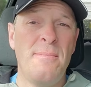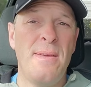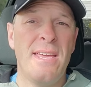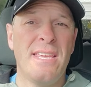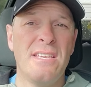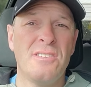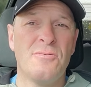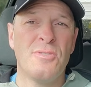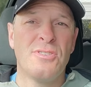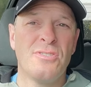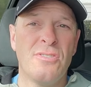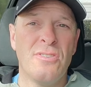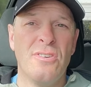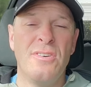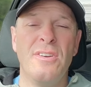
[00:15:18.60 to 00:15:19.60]
make his
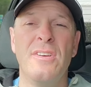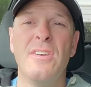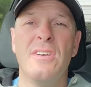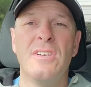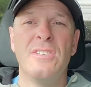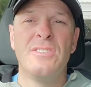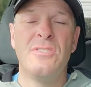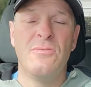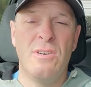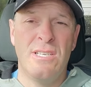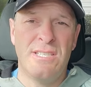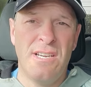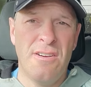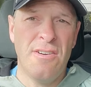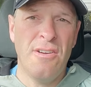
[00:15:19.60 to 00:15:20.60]
return to
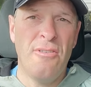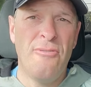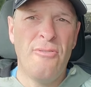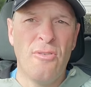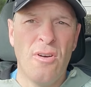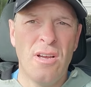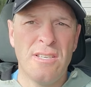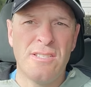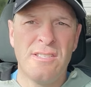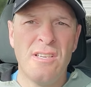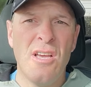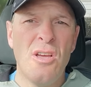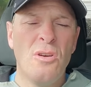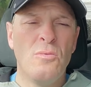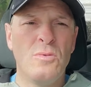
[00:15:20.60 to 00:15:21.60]
Ontario for us.
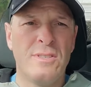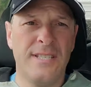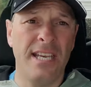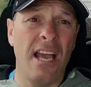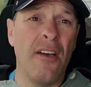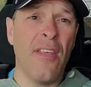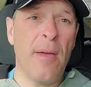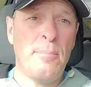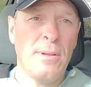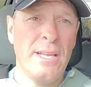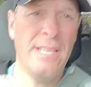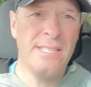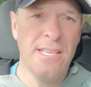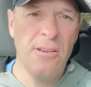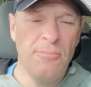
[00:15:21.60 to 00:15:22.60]
We'll see how that
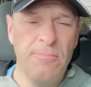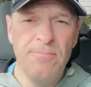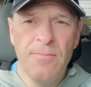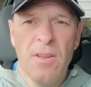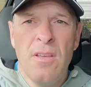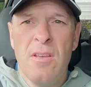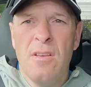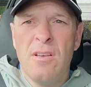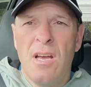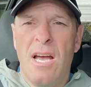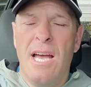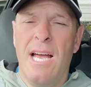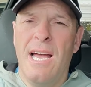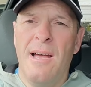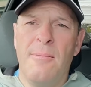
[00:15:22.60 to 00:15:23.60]
plays
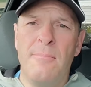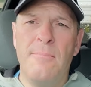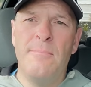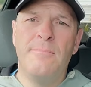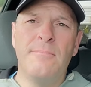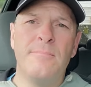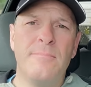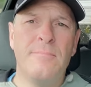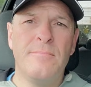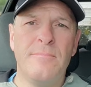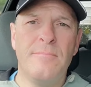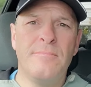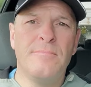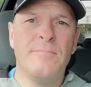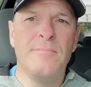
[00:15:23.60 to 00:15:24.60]
out.
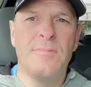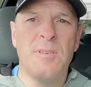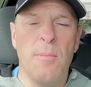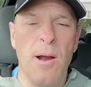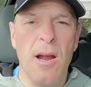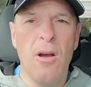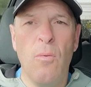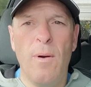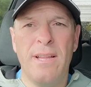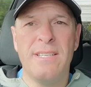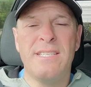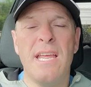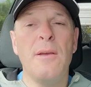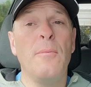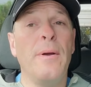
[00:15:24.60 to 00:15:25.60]
Tomorrow,
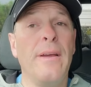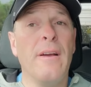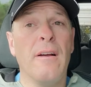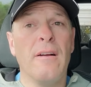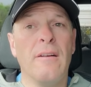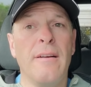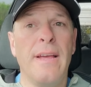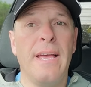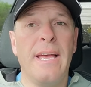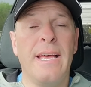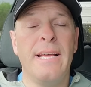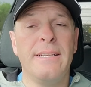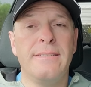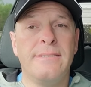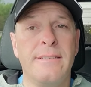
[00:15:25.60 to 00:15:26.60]
Wednesday, we are
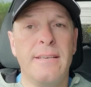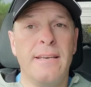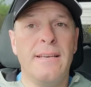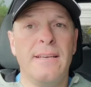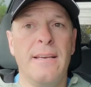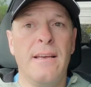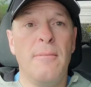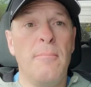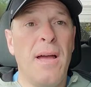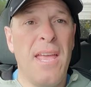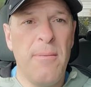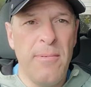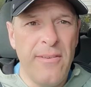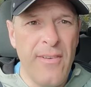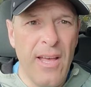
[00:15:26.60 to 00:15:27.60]
at
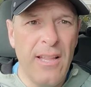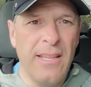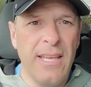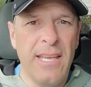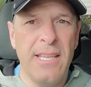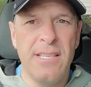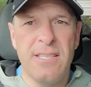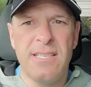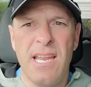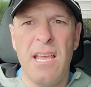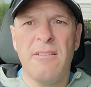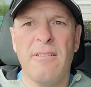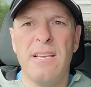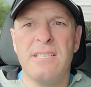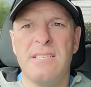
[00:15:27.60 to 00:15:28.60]
Miami Valley in
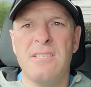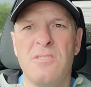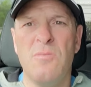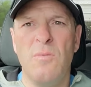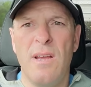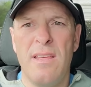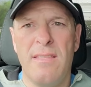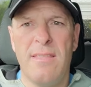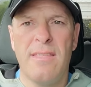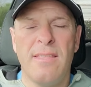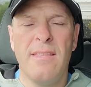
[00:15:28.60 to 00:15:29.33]
stake races with,